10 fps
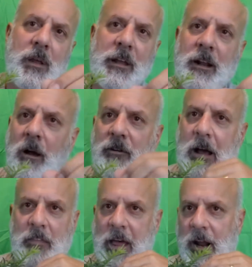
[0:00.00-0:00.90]
Every
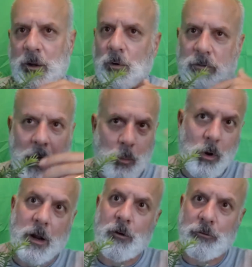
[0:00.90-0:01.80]
now and then I do a follow-up
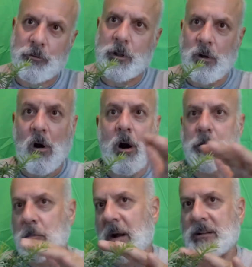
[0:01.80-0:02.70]
where I go through the yard.
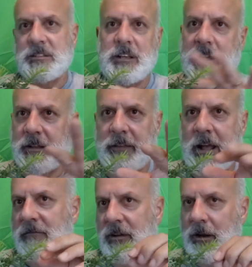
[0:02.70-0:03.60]
You might see it in
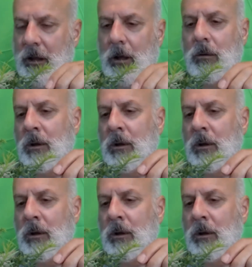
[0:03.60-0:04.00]
that video.